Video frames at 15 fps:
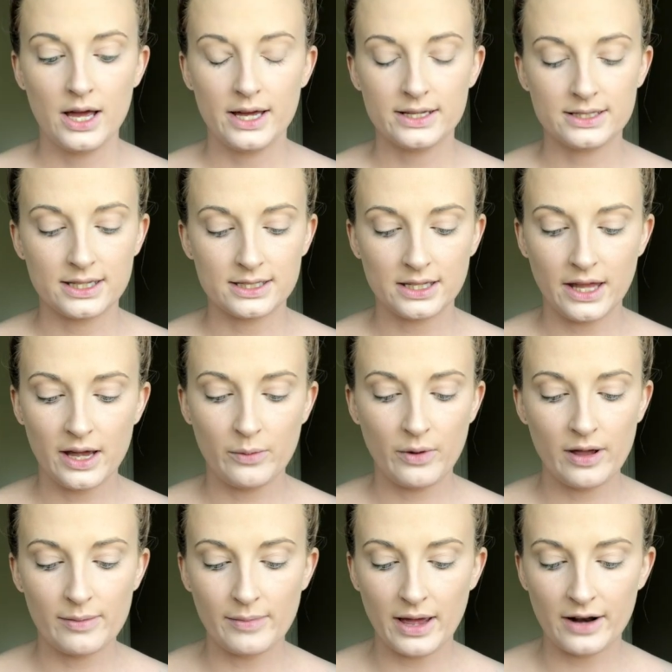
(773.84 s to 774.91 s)
It says
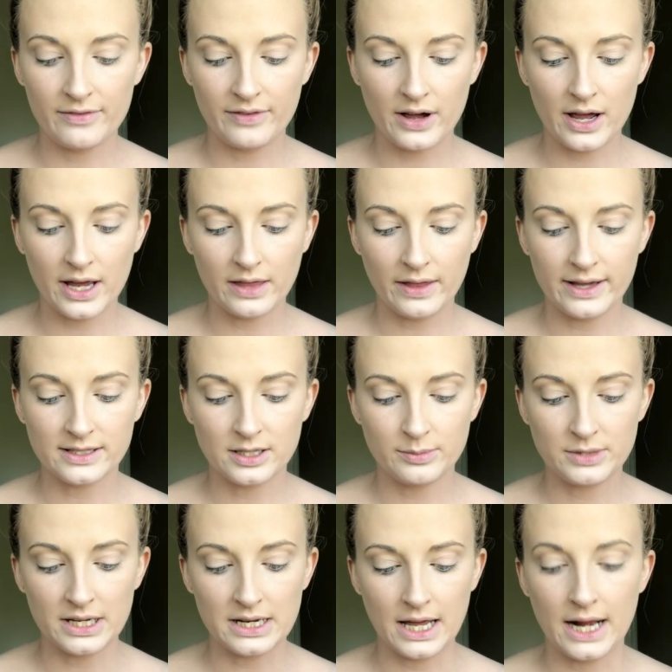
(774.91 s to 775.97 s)
lightweight, mattifying, lasts
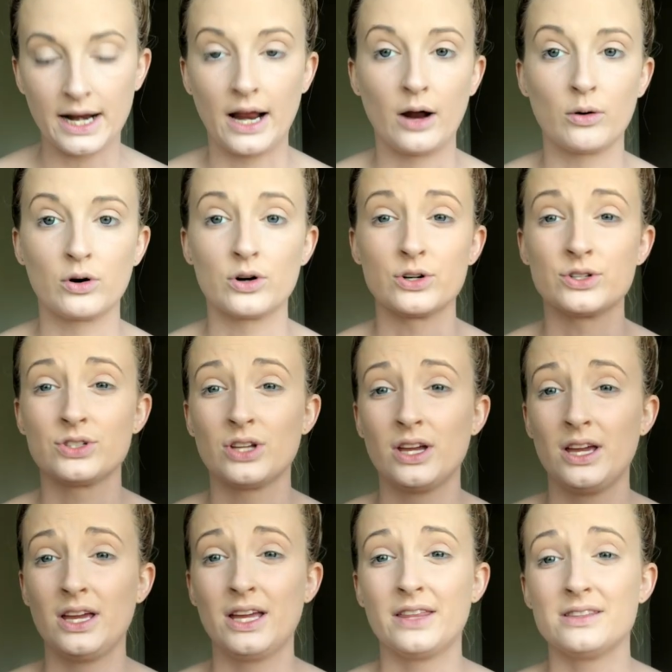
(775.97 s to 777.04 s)
up to 9 hours.
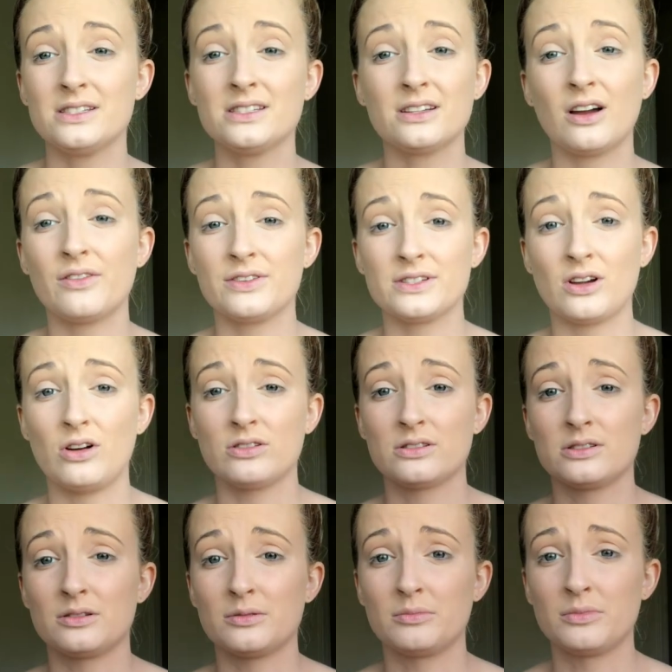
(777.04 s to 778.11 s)
This stuff is
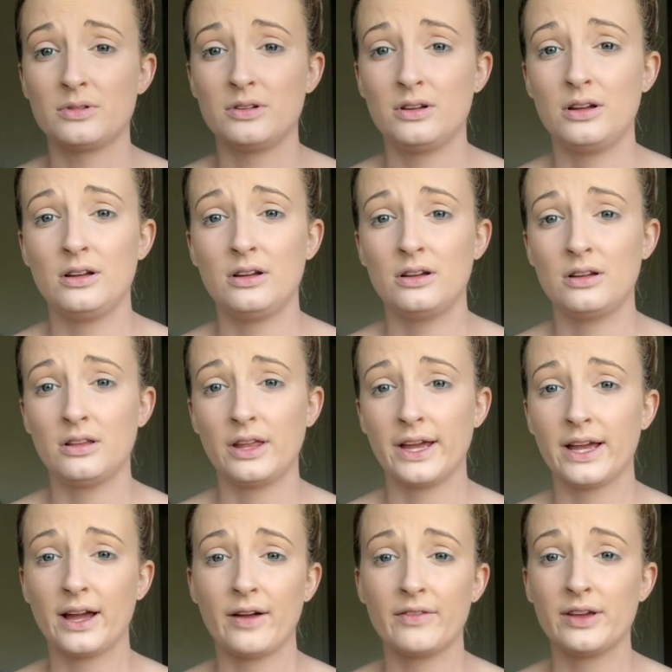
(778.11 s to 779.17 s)
awesome.
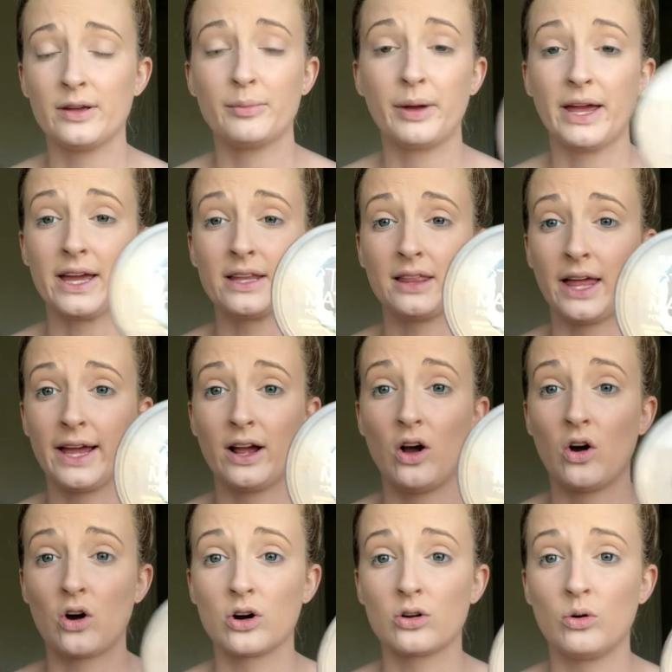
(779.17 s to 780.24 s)
Like I've hit pan like
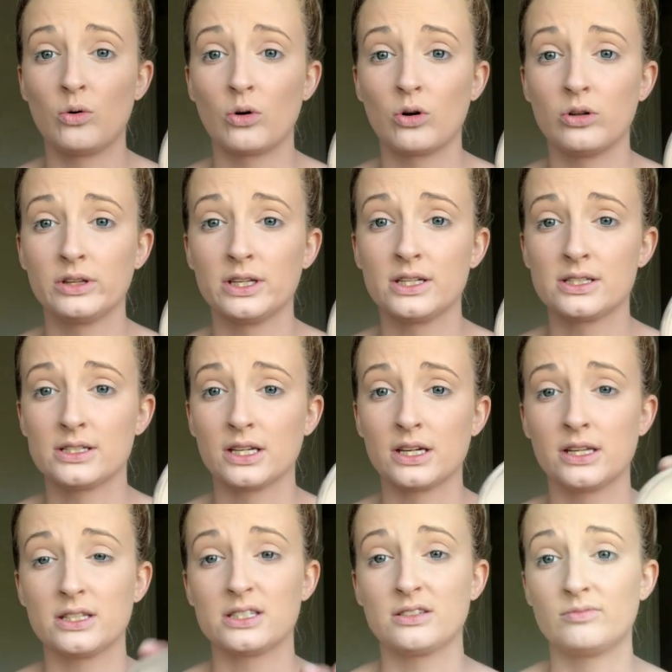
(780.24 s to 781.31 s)
hardcore on this.
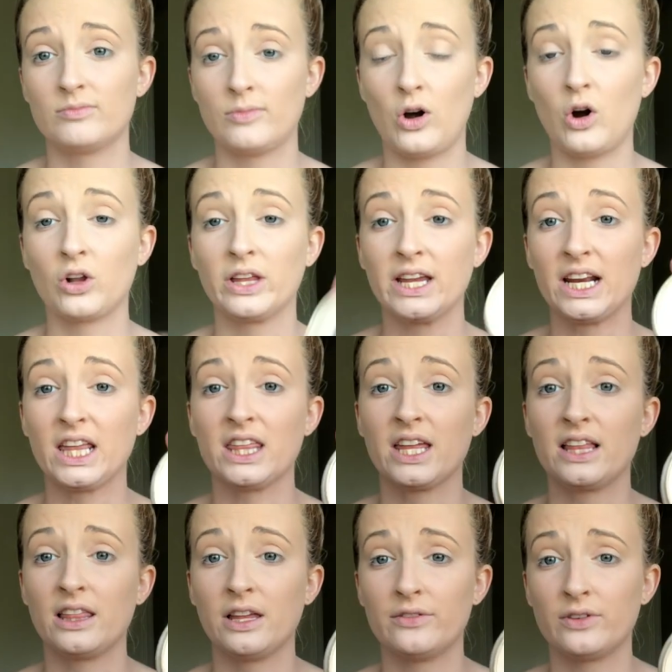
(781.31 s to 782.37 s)
Like it's hardly
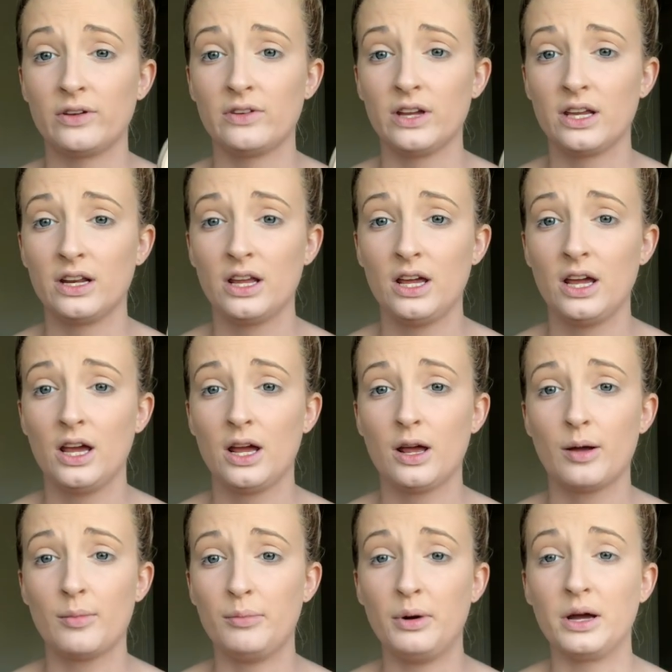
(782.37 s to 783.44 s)
anything left of it,
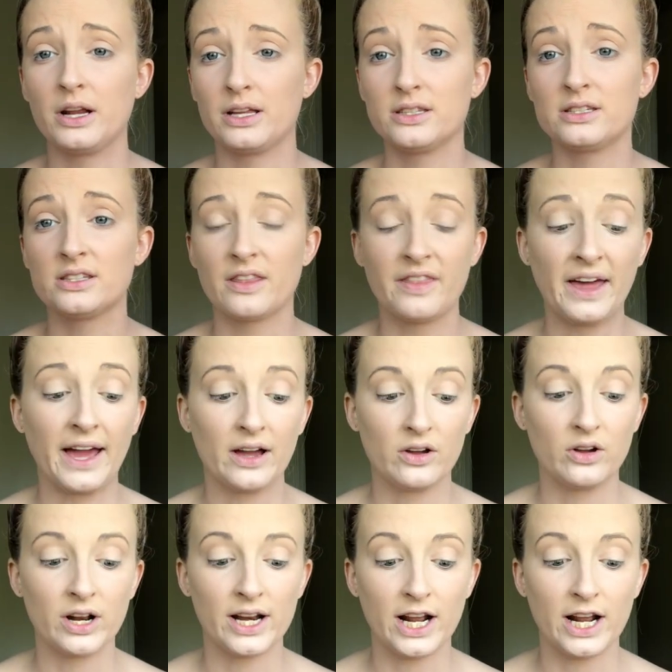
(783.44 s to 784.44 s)
but it's that good.